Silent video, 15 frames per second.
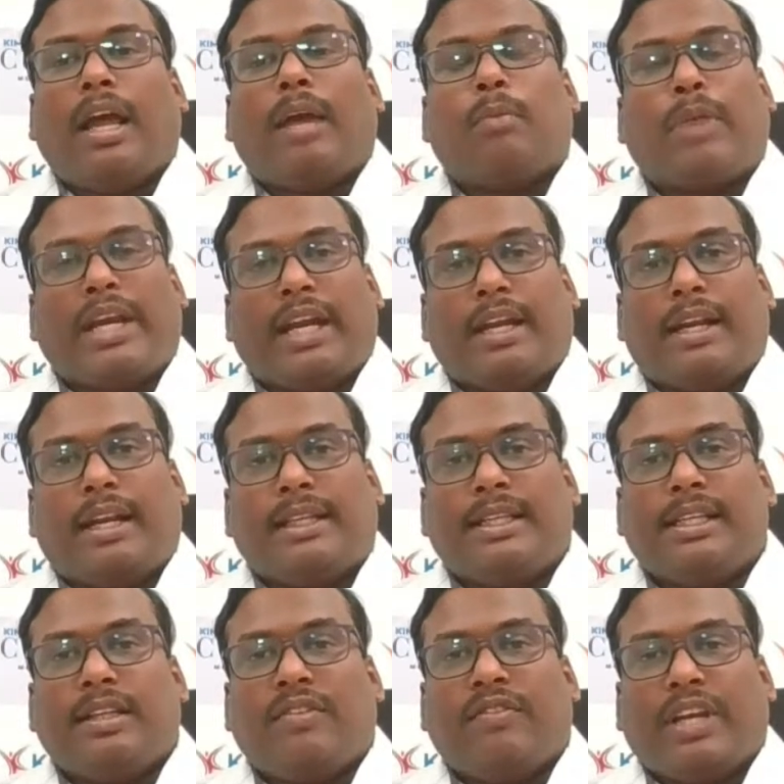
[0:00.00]
by
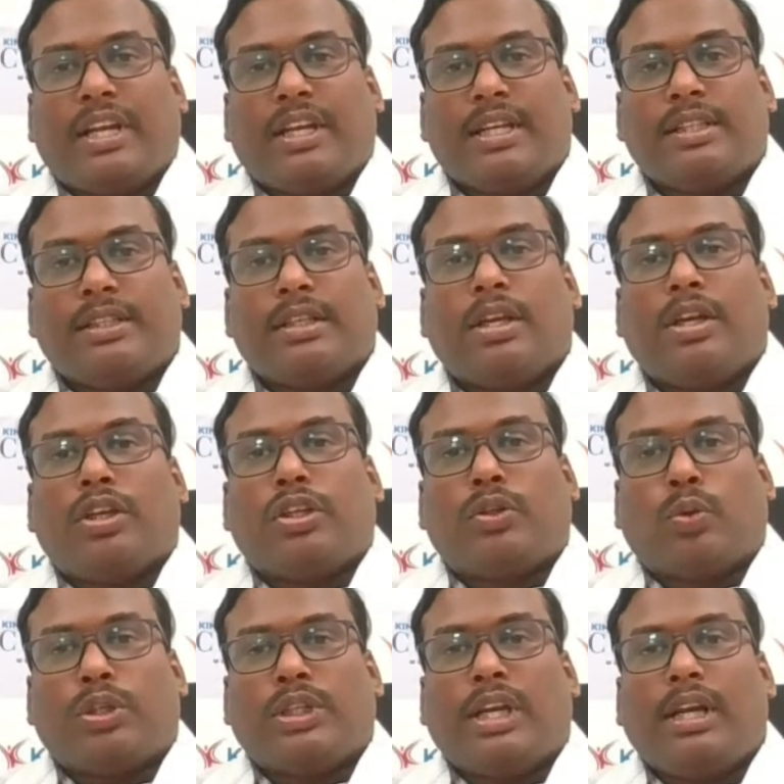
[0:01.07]
addressing the various
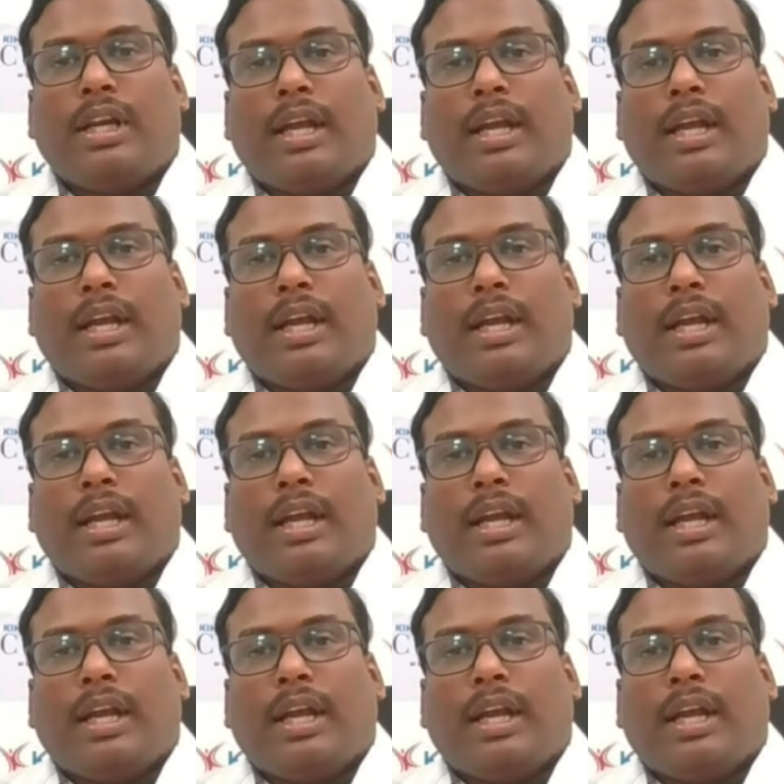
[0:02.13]
social